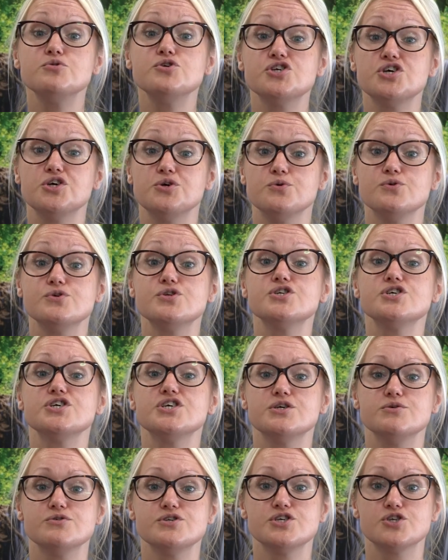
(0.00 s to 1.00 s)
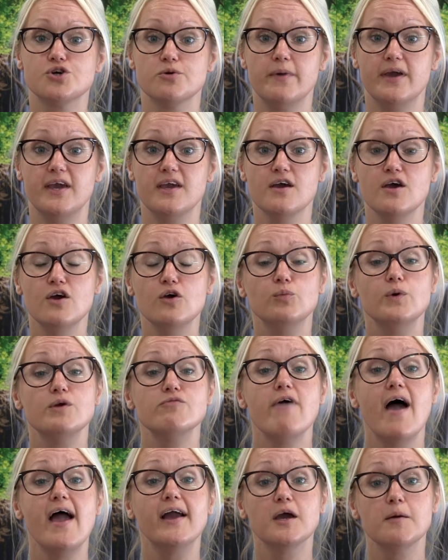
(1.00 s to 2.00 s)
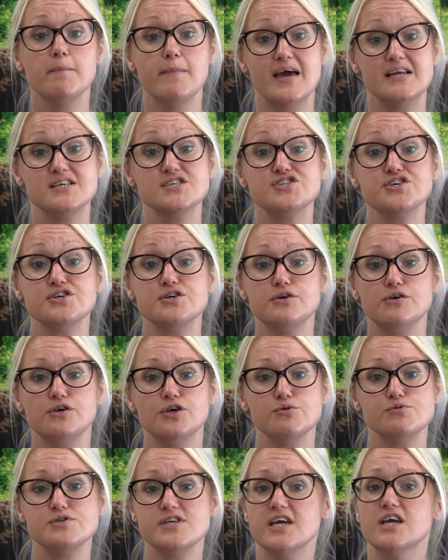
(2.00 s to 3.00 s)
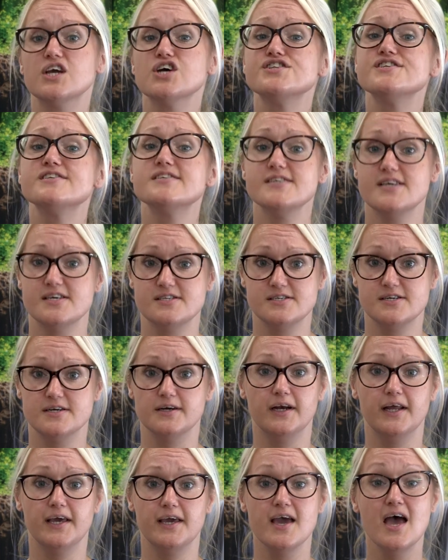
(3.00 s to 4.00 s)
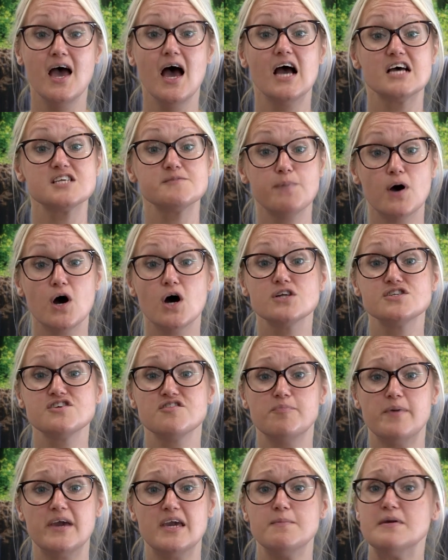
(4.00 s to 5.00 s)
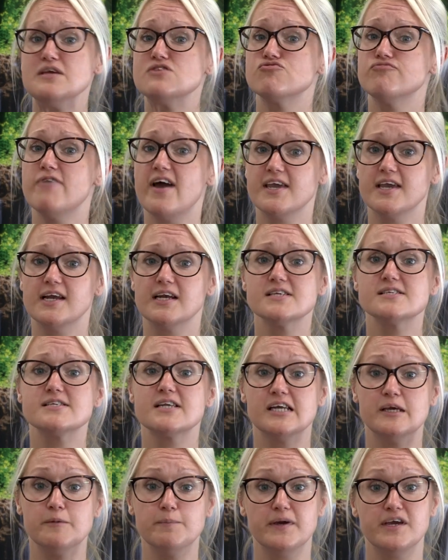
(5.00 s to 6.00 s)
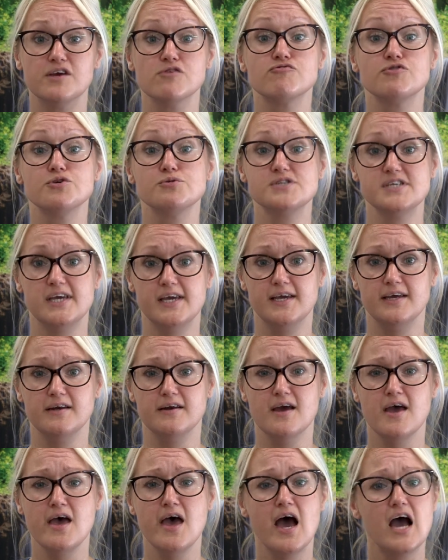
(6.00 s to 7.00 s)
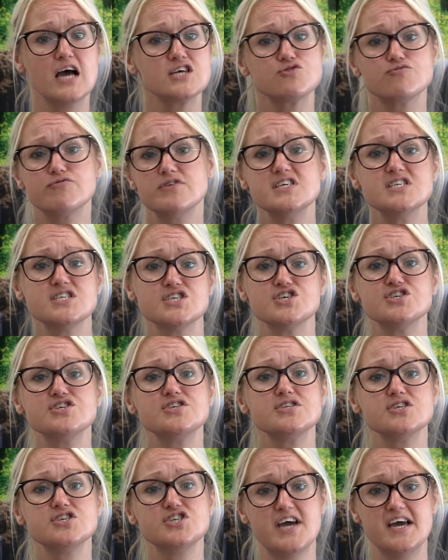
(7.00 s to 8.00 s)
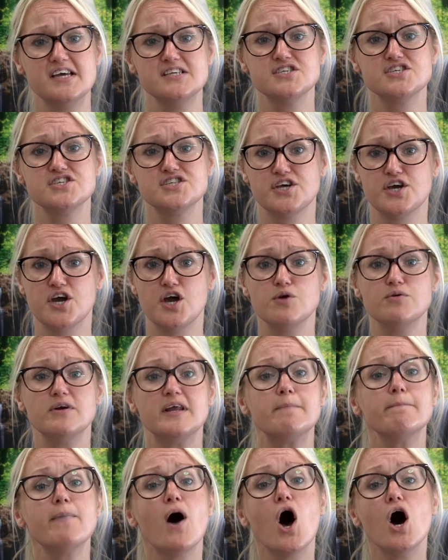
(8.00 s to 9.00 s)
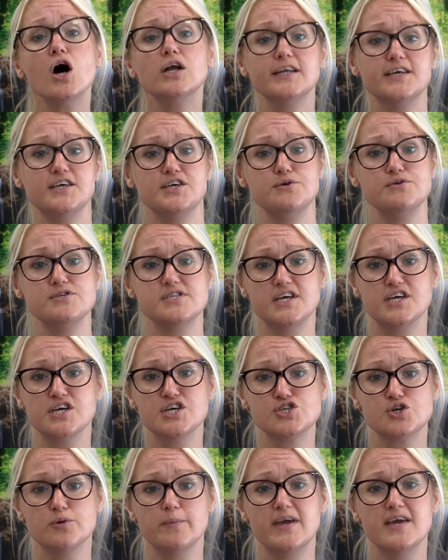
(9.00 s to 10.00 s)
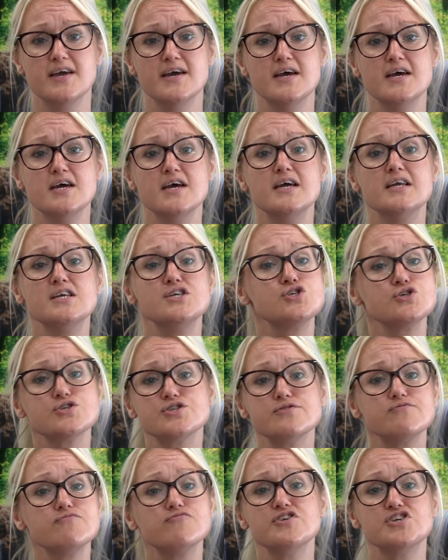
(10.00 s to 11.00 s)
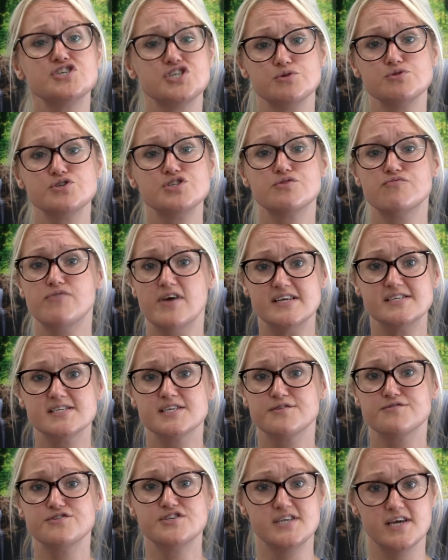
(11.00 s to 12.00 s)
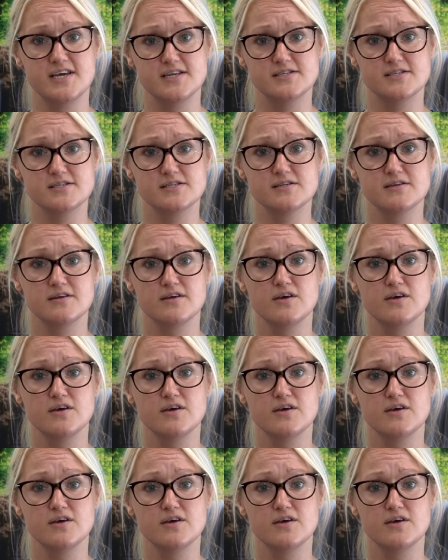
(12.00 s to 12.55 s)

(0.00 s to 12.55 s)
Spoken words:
choose to use a dummy, we recommend that you use it consistently as part of baby's regular sleeping routine, as research suggests that only partly using a dummy doesn't reduce the risk of SIDS.